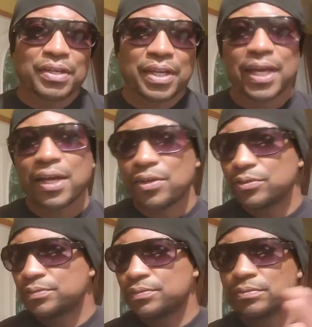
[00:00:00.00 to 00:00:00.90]
Now,
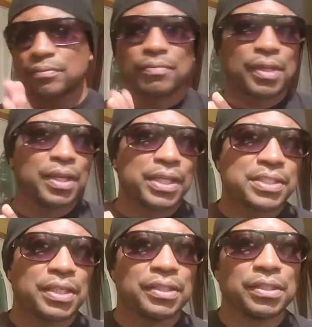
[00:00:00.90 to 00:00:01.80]
let's
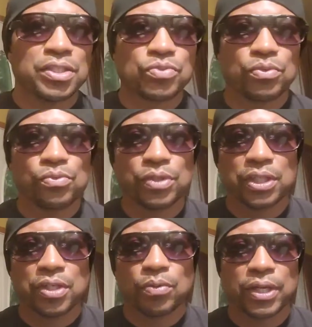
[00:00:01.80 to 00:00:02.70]
get into this one
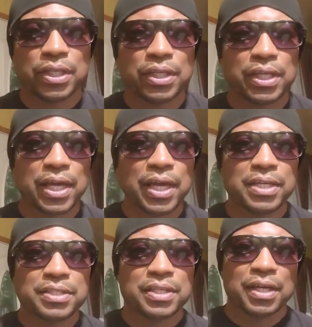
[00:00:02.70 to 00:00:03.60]
really quickly,
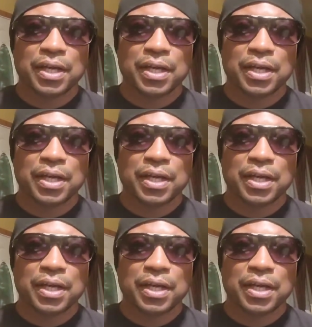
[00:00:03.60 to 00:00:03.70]
guys.